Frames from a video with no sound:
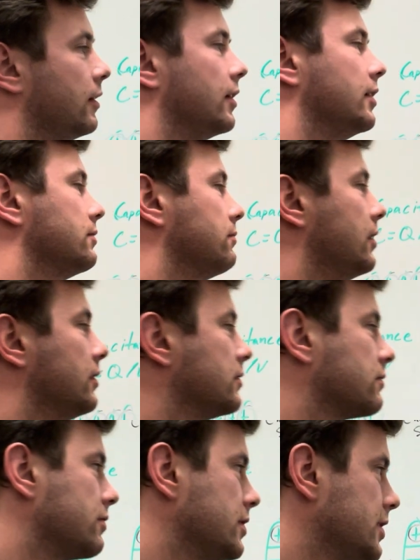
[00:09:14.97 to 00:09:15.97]
As well
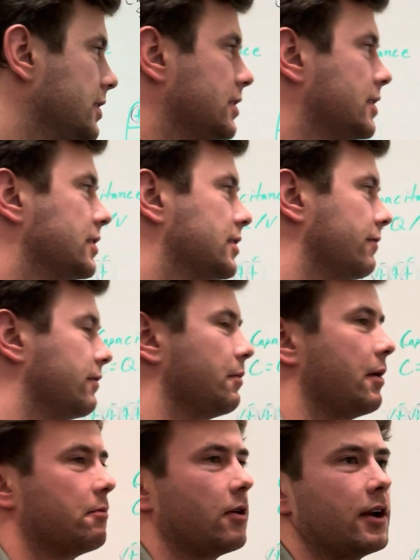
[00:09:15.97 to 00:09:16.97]
as resistance of the
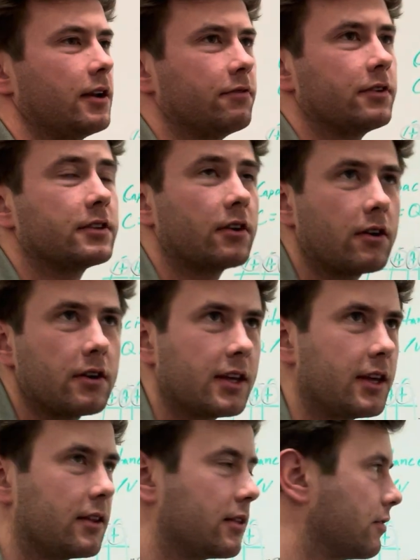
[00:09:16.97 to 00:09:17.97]
membrane. If it's hard to
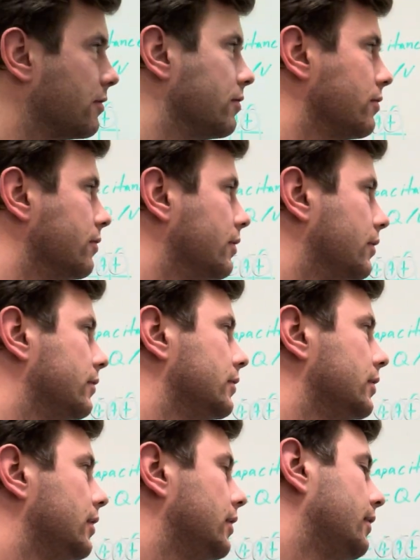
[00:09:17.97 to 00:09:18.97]
get through,
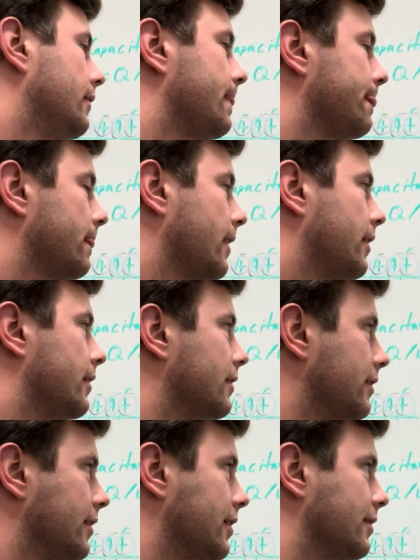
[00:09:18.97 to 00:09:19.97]

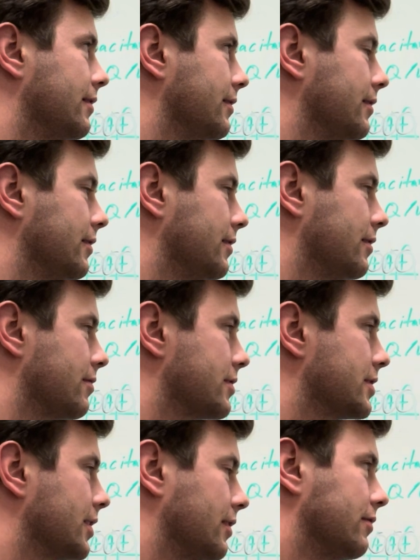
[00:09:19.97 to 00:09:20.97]
then your
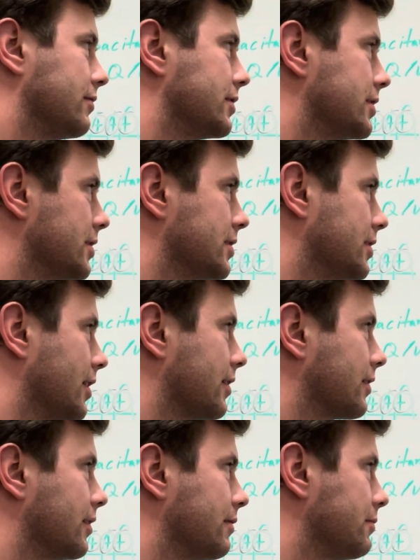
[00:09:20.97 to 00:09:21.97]
signal is just
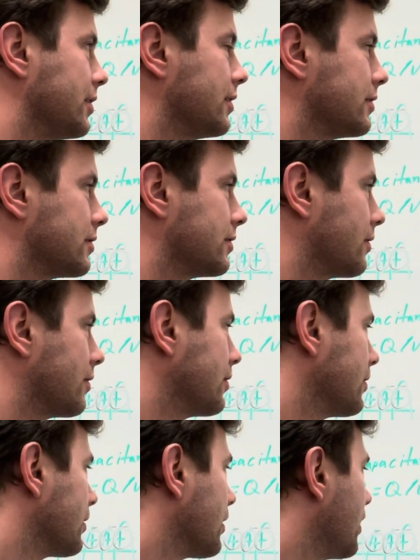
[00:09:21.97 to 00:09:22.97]
not going to be as
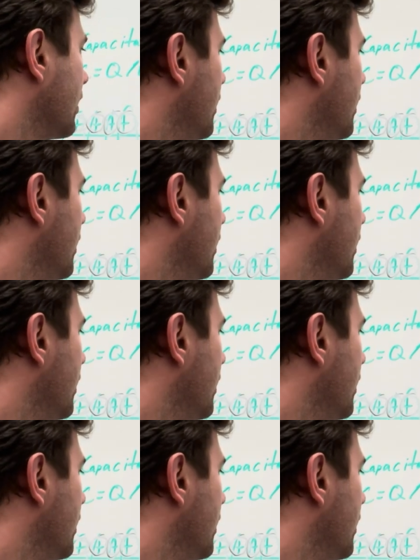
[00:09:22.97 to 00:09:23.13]
strong.